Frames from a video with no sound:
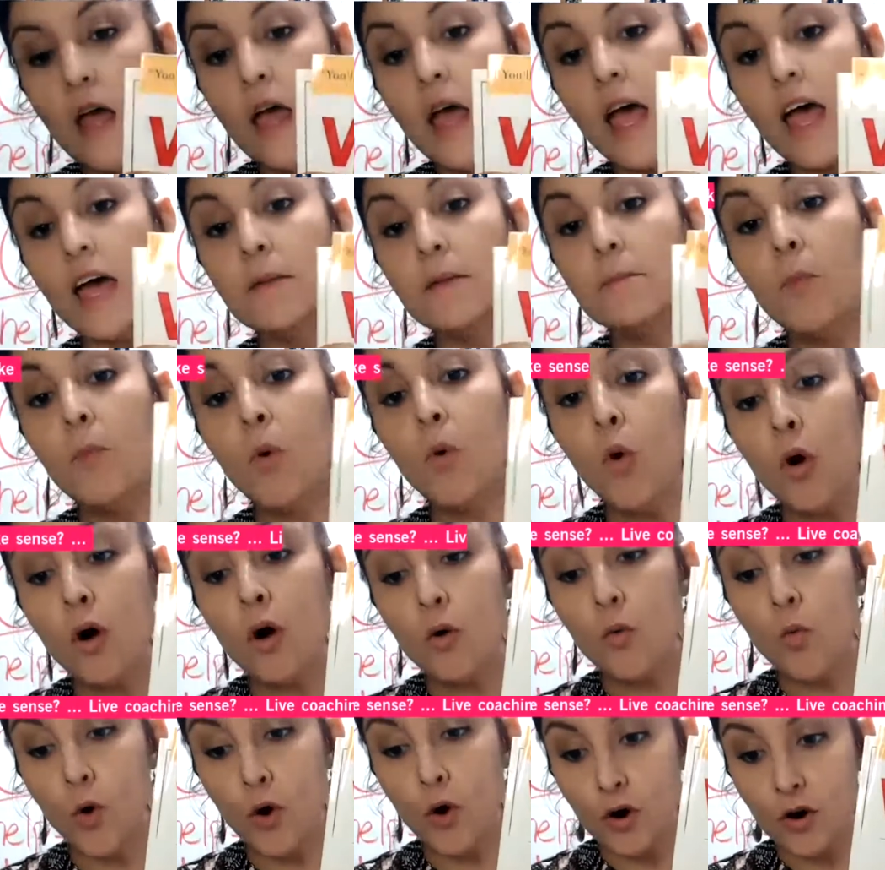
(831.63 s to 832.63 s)
and
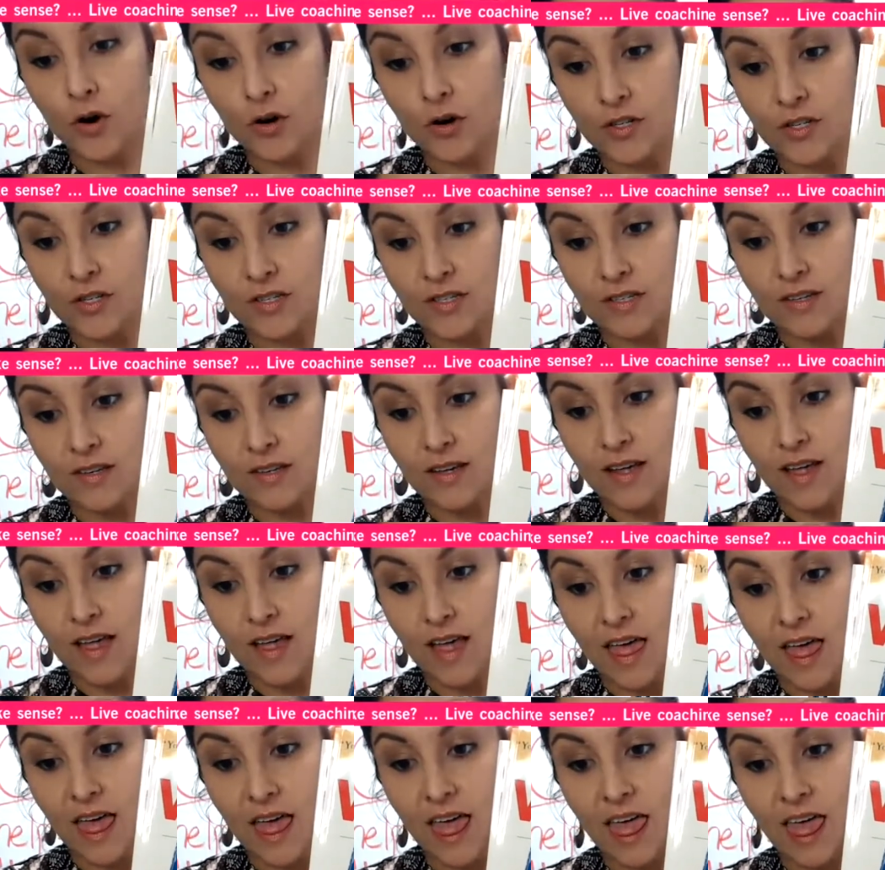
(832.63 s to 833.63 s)
more words
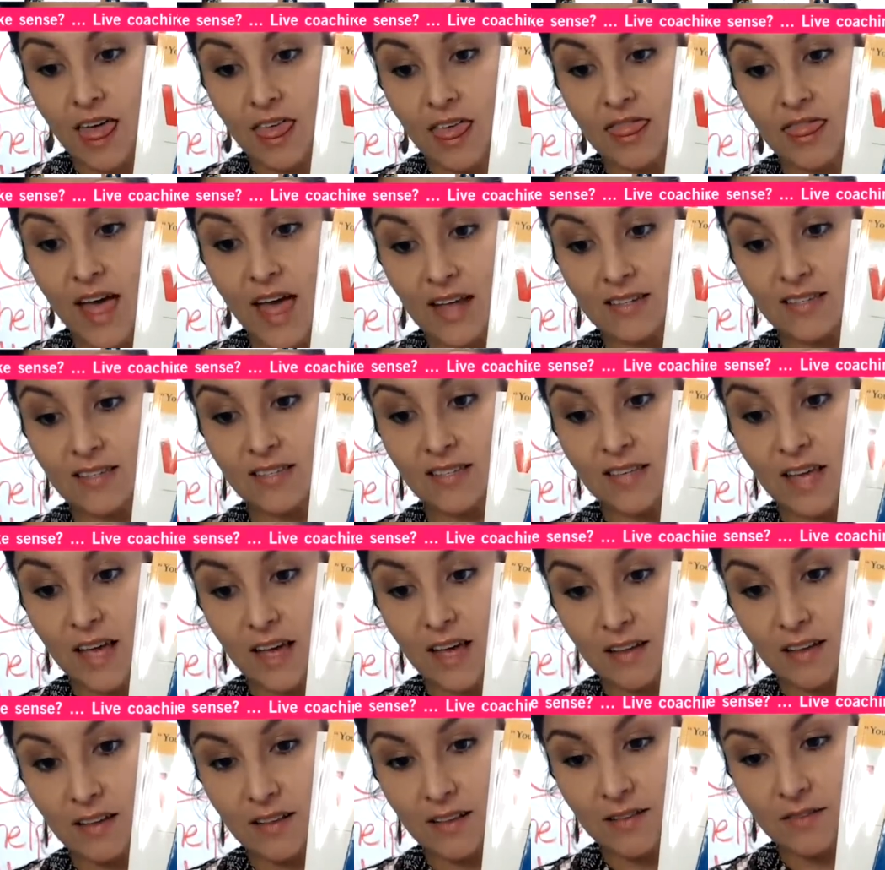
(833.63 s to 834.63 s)
that
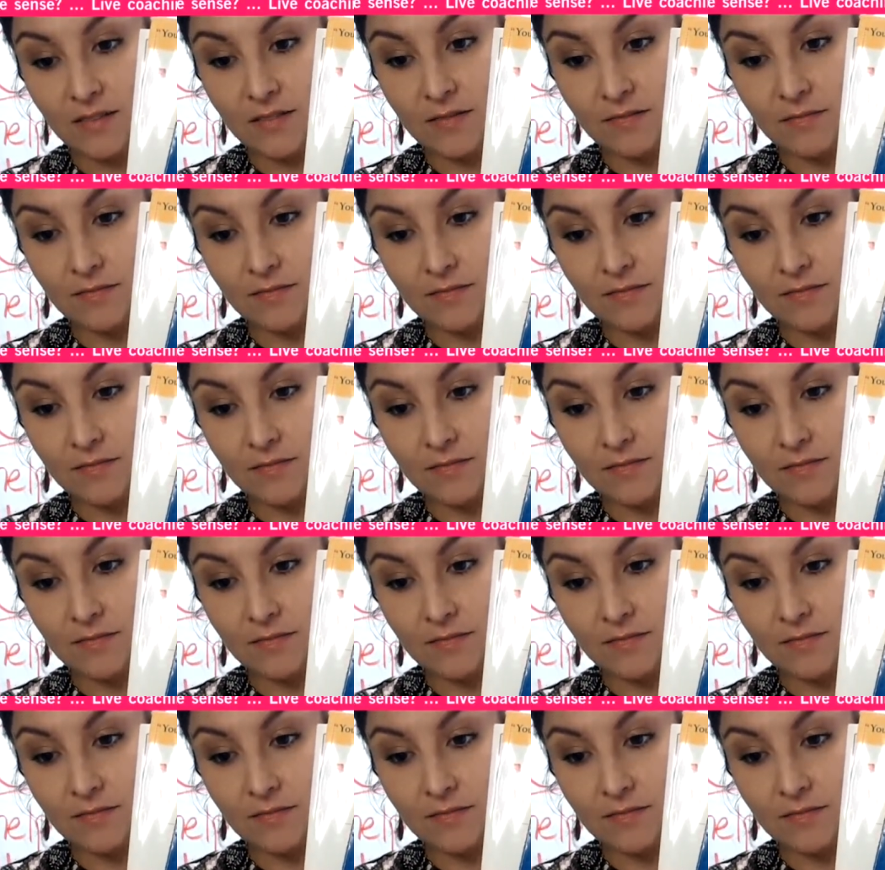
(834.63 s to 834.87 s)
sell.